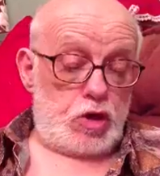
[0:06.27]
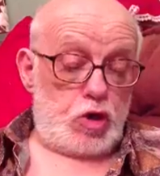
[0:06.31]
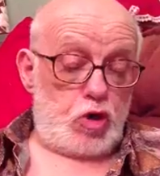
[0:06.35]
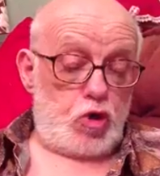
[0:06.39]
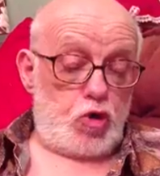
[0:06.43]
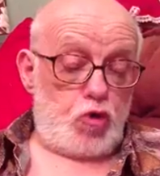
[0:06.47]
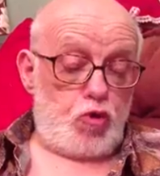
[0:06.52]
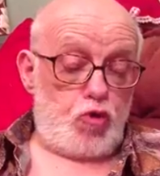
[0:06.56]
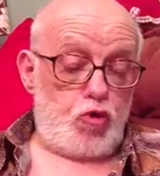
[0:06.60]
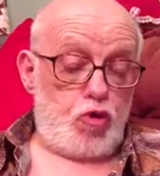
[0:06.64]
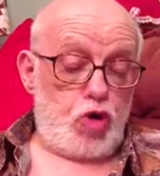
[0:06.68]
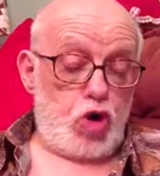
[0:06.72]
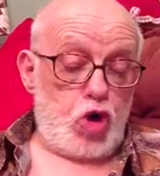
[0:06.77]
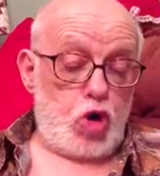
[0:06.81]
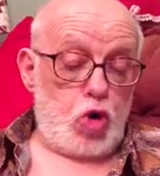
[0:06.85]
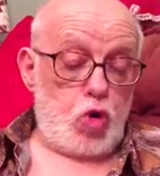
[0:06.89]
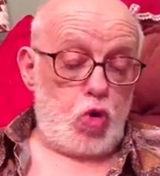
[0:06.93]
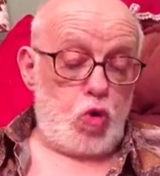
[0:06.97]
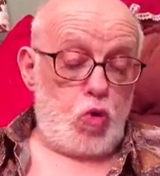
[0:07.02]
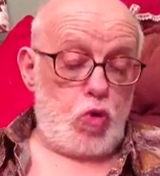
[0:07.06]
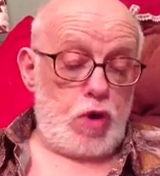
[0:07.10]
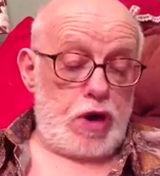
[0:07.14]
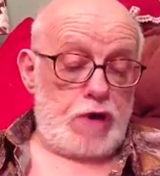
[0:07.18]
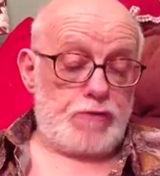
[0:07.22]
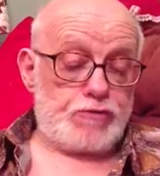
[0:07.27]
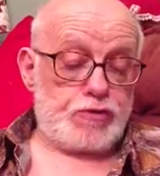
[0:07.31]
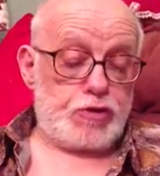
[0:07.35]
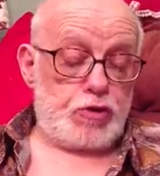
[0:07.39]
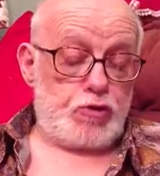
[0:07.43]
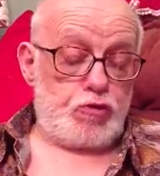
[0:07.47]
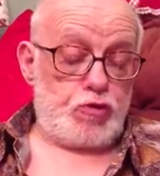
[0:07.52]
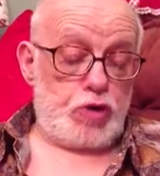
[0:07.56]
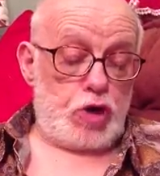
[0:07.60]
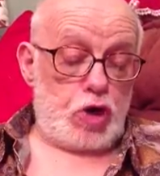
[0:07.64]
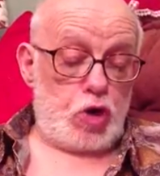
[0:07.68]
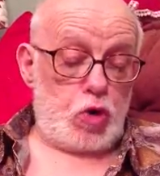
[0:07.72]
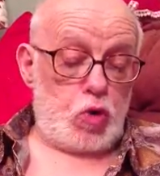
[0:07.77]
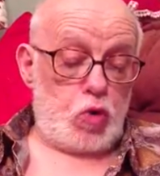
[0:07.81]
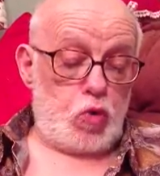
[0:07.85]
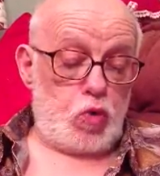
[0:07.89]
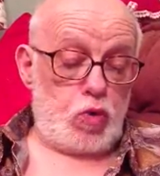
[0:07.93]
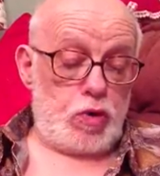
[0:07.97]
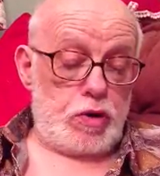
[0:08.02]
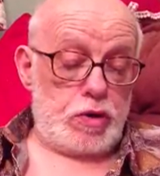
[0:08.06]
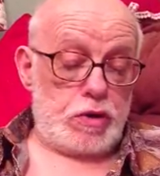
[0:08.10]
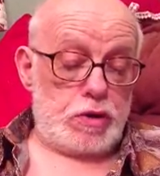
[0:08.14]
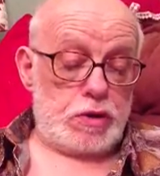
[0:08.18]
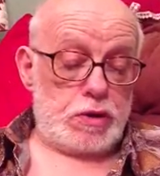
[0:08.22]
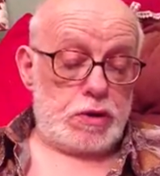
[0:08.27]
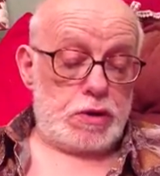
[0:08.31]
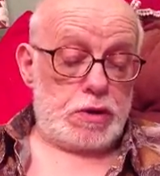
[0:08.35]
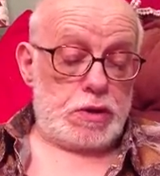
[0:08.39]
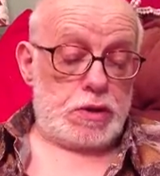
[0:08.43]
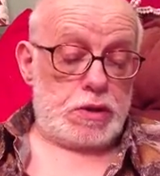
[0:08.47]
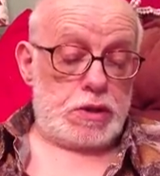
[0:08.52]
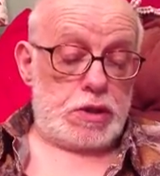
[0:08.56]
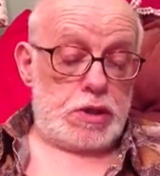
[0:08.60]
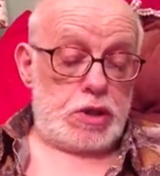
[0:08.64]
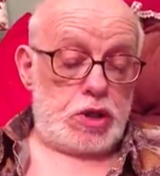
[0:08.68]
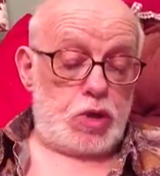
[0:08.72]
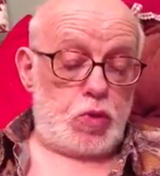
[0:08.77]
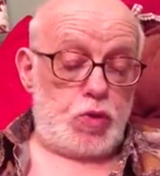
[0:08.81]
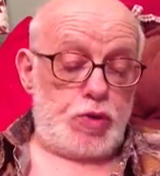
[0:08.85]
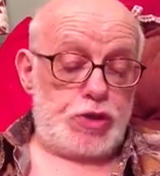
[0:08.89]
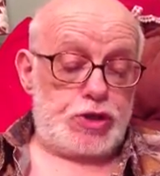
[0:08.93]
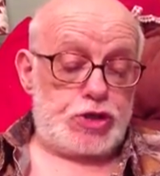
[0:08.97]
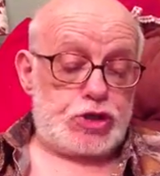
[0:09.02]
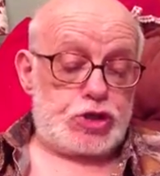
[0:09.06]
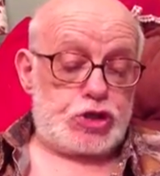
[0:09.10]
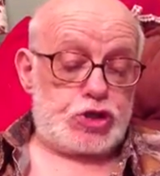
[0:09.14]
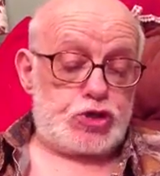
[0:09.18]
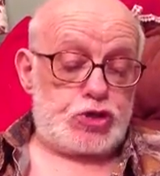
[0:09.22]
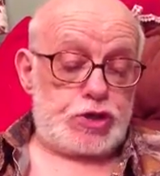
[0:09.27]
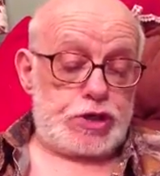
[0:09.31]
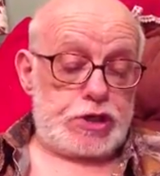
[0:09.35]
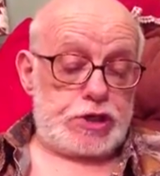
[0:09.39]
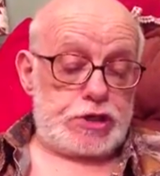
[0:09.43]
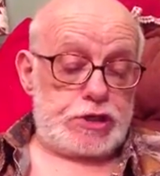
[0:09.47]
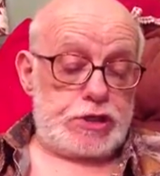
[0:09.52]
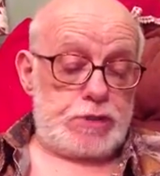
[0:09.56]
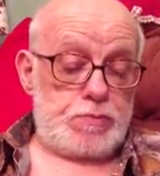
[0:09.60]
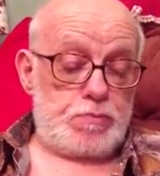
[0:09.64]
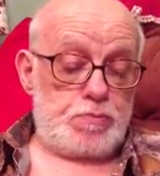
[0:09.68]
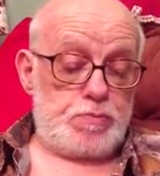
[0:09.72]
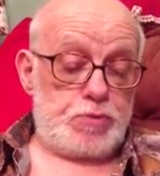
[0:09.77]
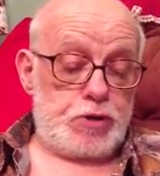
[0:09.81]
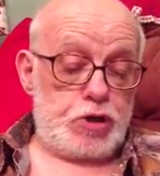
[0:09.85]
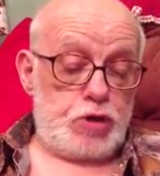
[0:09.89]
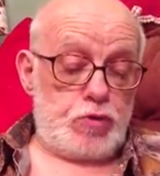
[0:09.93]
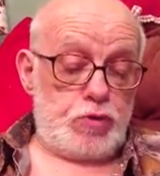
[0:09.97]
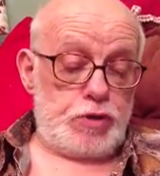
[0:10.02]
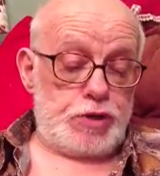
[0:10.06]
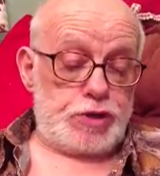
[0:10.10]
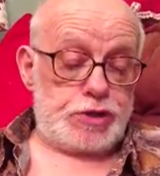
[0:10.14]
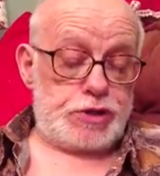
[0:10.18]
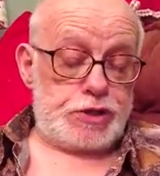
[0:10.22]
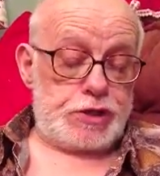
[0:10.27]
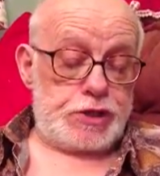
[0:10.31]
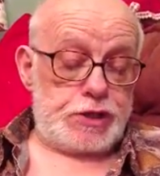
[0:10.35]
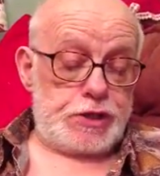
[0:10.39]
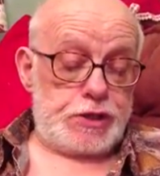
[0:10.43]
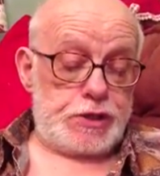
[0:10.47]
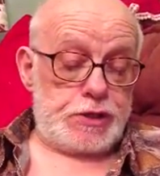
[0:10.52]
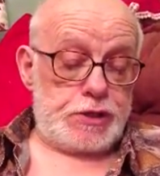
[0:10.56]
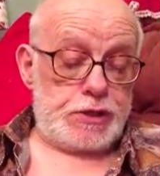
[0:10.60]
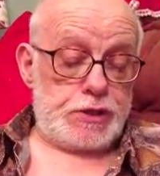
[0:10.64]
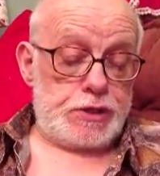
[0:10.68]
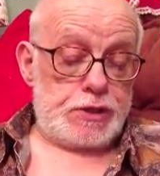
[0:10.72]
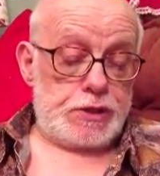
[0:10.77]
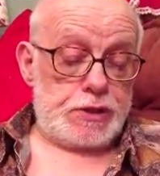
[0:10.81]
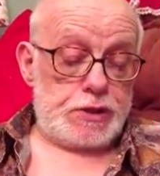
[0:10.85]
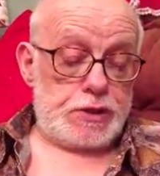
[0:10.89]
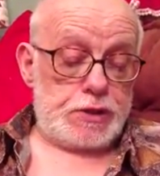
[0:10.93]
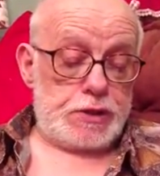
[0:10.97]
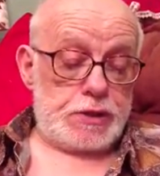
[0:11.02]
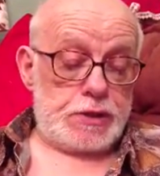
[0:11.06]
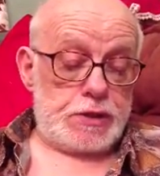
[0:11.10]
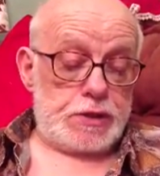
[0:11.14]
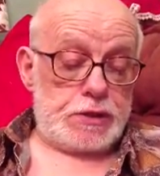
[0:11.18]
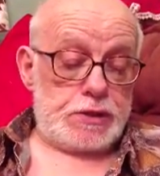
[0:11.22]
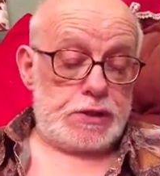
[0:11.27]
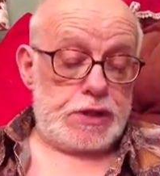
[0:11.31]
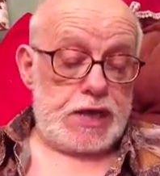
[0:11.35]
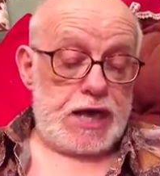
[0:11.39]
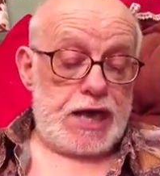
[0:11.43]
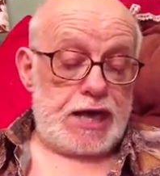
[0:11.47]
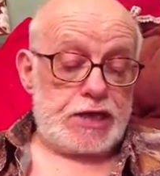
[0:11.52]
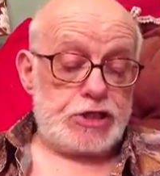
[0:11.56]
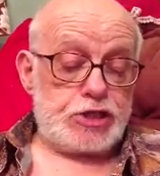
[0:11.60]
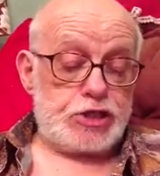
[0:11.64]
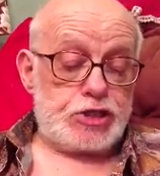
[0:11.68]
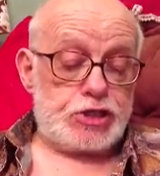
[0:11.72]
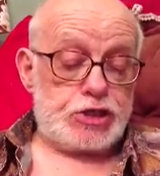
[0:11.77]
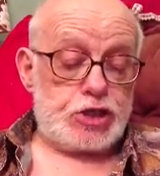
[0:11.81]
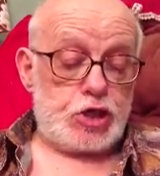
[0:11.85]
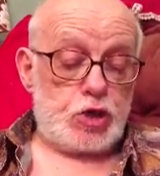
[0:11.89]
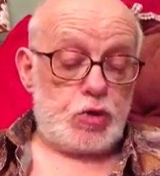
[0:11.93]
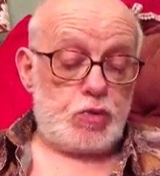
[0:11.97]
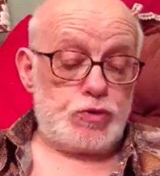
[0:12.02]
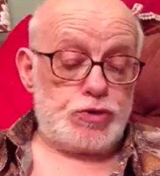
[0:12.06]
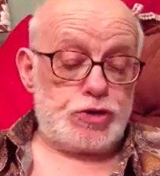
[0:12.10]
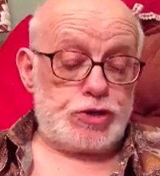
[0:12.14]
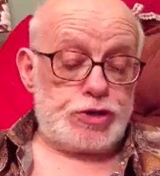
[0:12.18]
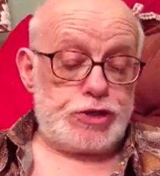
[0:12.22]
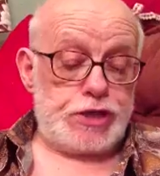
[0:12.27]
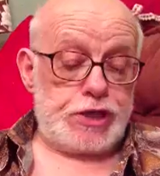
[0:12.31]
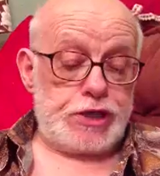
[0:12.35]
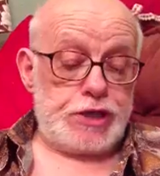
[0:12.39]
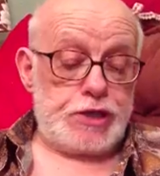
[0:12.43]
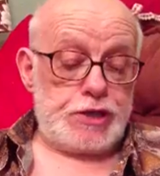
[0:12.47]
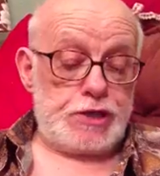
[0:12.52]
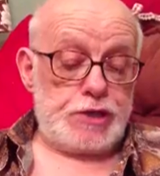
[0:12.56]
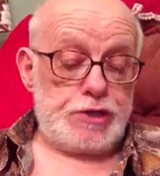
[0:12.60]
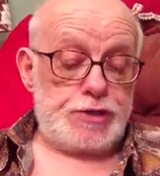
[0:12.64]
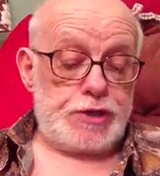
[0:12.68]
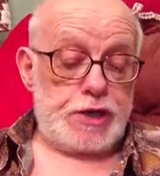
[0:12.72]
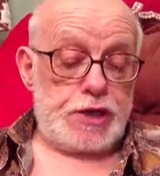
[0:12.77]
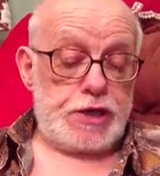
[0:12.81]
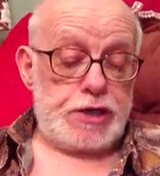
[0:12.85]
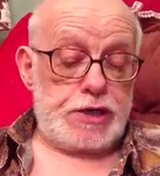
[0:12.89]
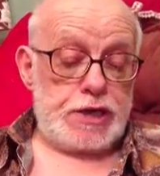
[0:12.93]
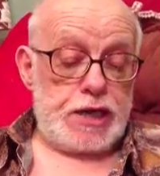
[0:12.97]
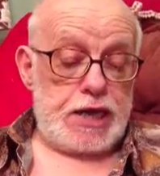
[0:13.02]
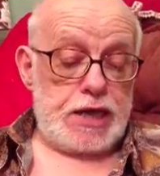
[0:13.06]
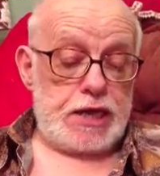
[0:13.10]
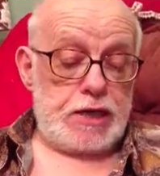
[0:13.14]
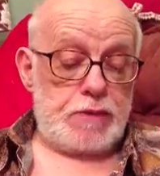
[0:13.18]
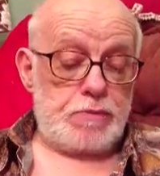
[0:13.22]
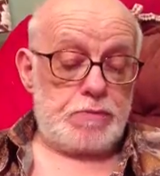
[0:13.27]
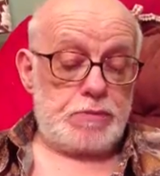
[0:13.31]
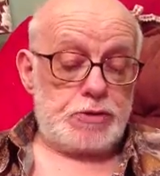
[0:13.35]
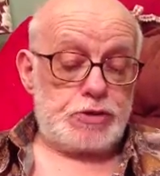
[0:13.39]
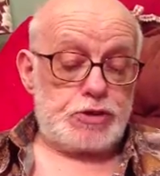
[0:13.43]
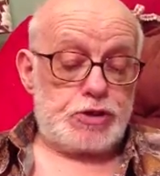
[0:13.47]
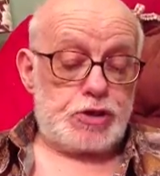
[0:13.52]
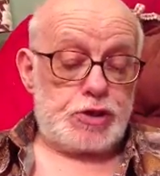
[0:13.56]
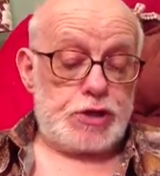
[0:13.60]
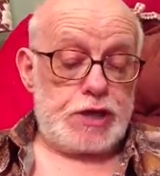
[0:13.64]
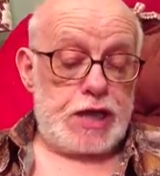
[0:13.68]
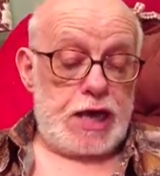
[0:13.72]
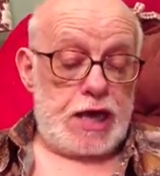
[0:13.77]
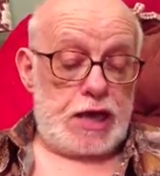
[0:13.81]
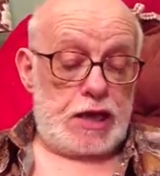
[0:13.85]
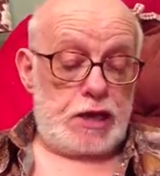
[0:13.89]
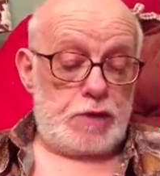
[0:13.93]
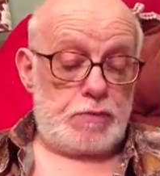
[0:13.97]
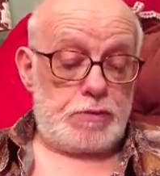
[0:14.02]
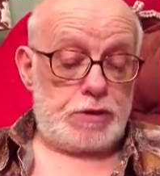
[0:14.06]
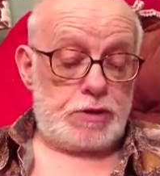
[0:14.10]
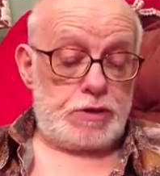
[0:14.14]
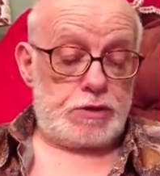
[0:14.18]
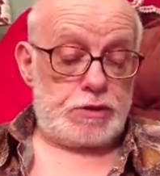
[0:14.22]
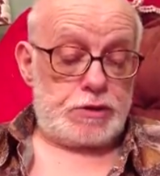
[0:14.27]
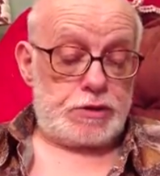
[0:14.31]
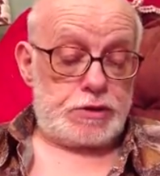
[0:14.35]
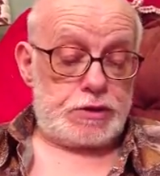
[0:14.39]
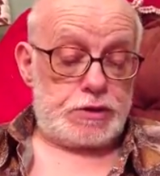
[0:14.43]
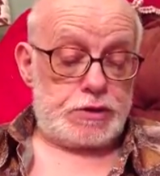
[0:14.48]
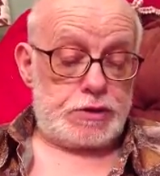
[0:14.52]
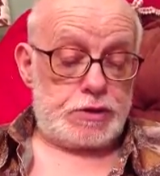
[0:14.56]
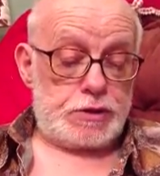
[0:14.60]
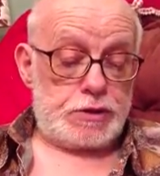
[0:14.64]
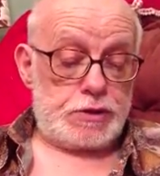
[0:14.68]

Row after row, with strict impunity, the headstones yield their names to the element.